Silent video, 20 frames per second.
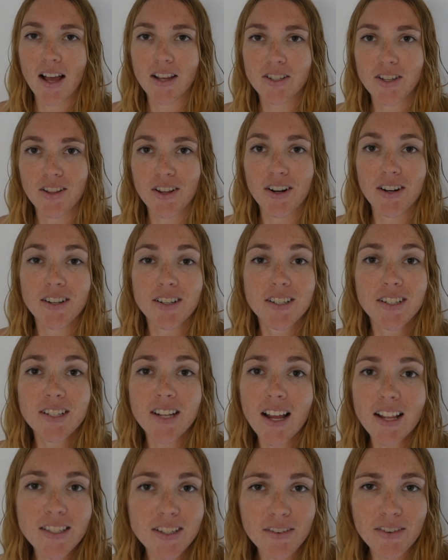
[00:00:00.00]
So there's
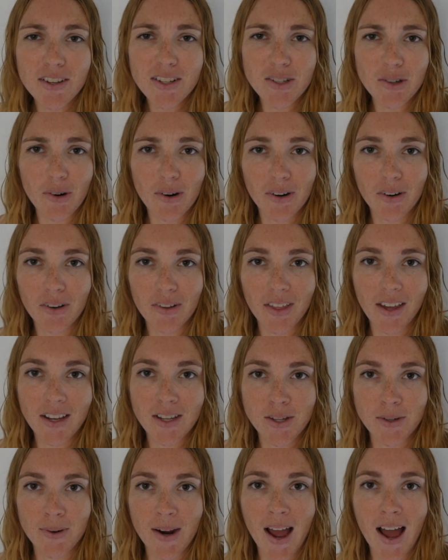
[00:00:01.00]
tons of historical
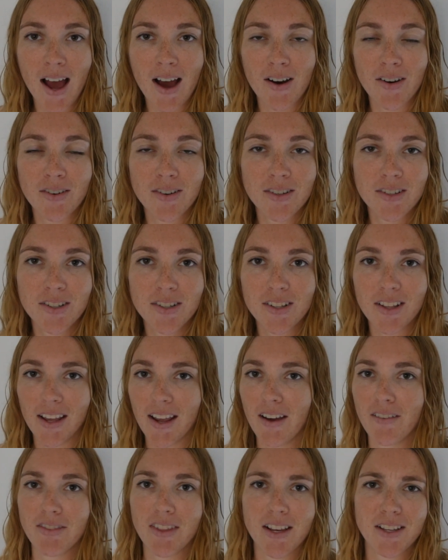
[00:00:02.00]
things around. They
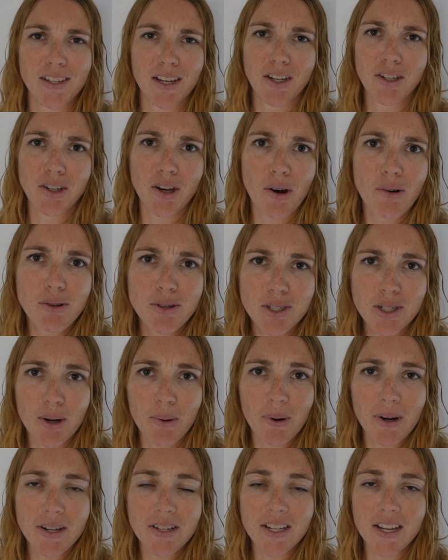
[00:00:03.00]
have things like ghost
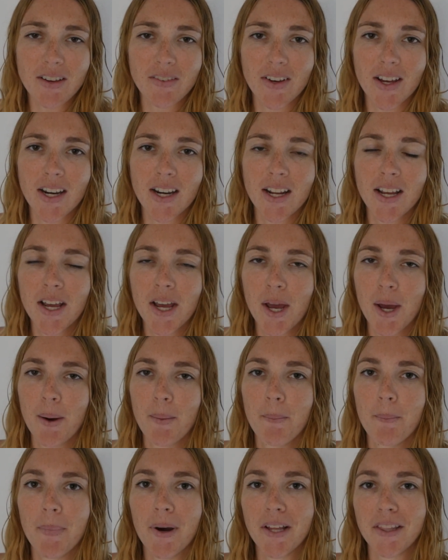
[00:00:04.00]
tours even,
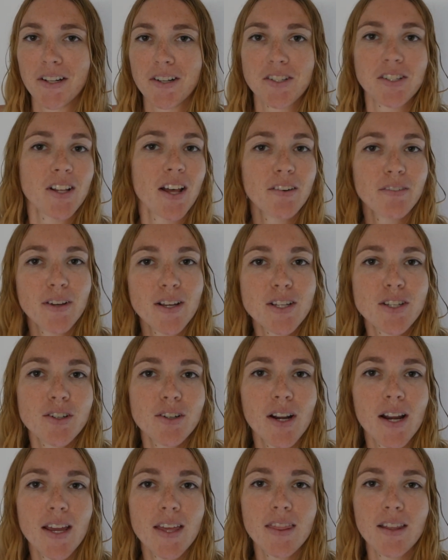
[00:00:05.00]
but there's a lot of
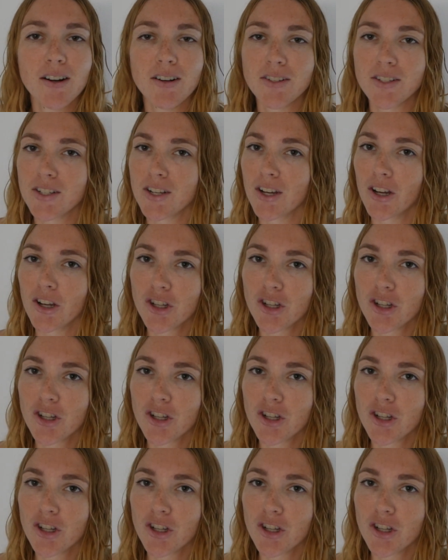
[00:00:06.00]
history. There's still